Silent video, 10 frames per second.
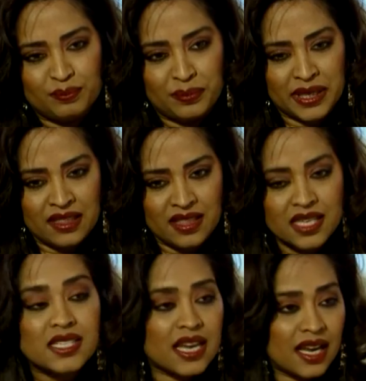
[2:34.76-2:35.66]
But in
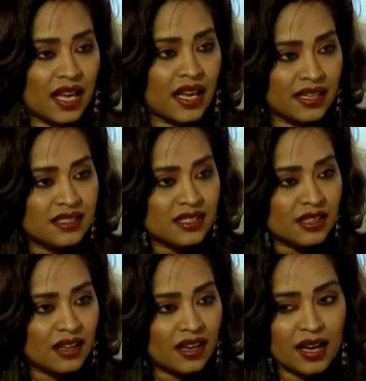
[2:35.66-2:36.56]
this day and age,
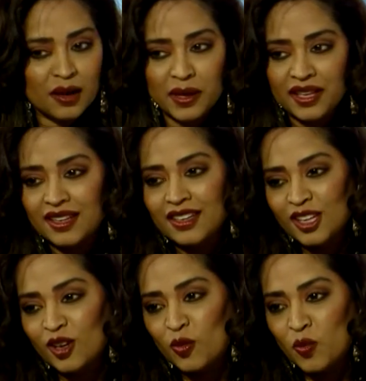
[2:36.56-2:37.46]
I mean, you
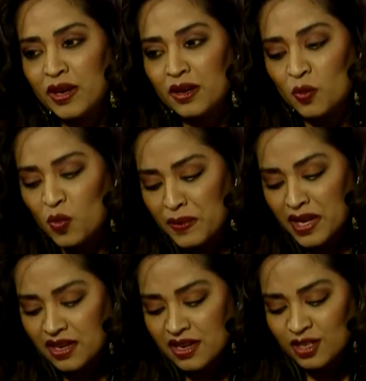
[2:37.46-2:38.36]
know,
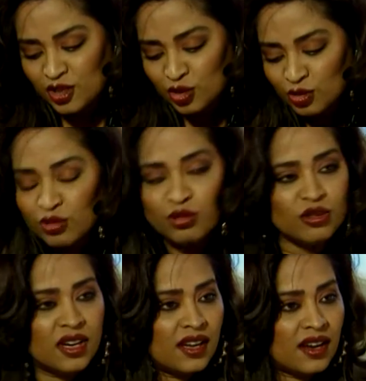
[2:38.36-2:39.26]
women do
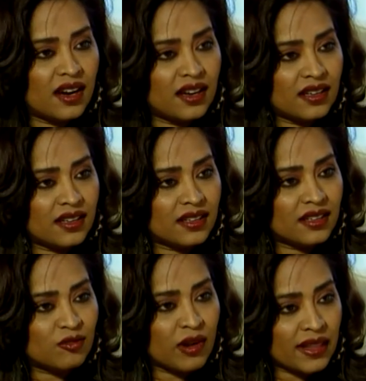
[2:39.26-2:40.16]

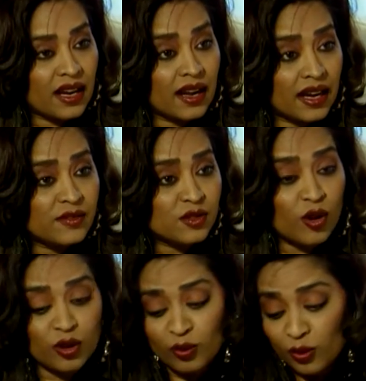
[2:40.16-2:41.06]
run their lives
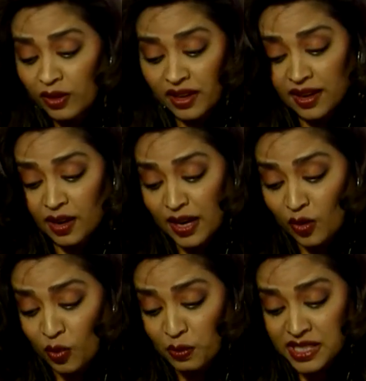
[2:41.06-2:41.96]
on an
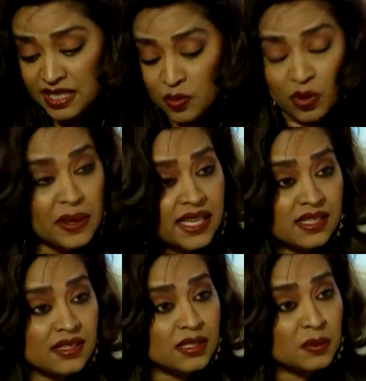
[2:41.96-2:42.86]
almost equal
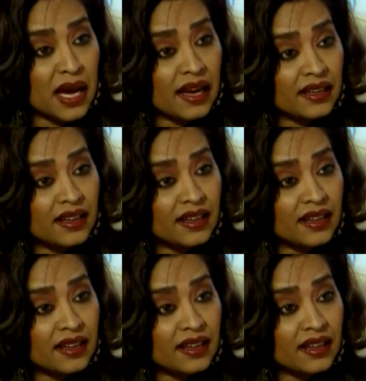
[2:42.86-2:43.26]
basis as men.